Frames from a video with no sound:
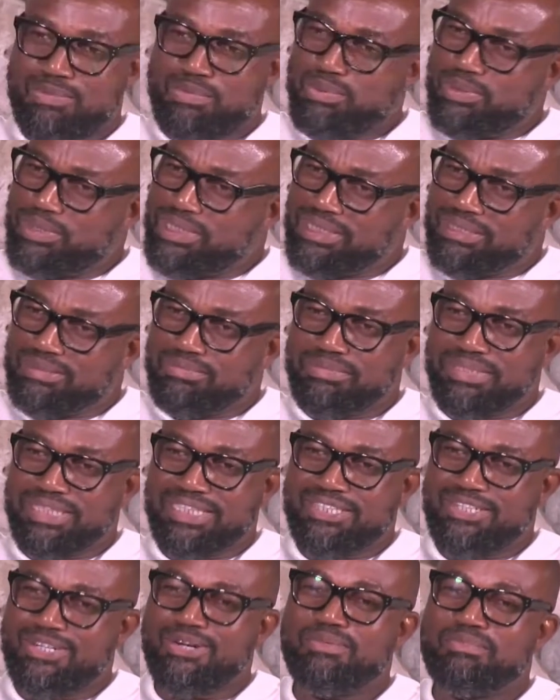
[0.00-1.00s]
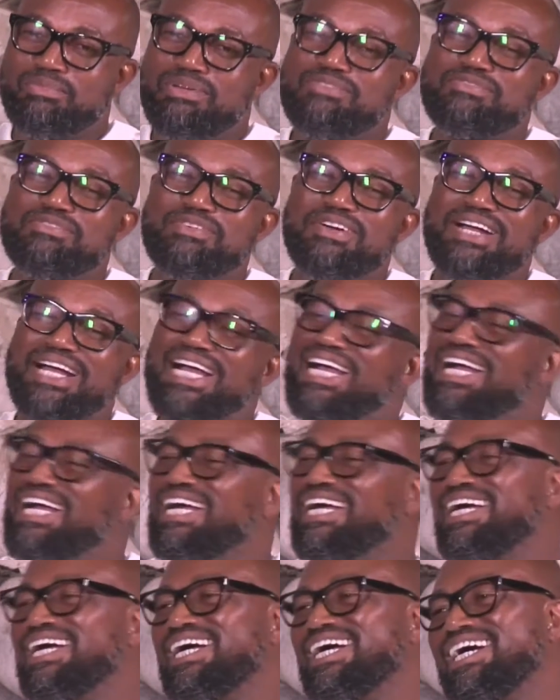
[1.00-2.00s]
pushing me, you know.
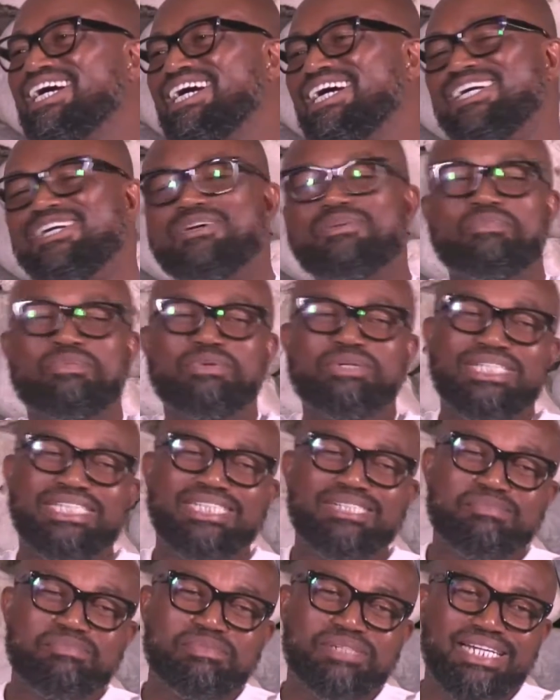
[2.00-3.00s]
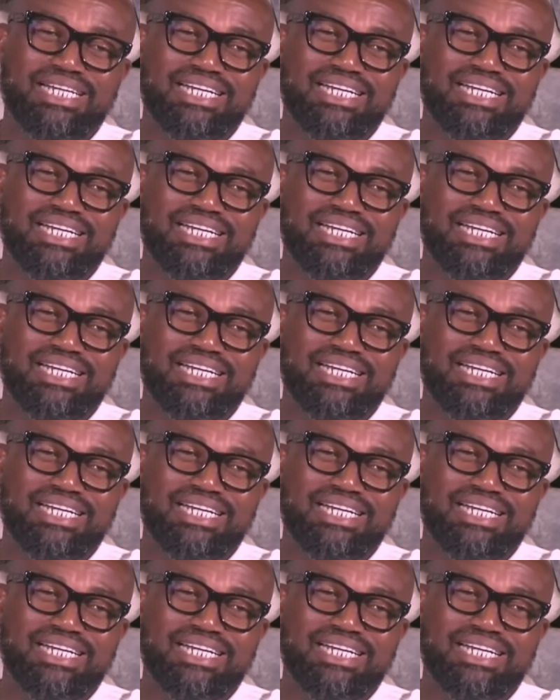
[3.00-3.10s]
You're pushing me.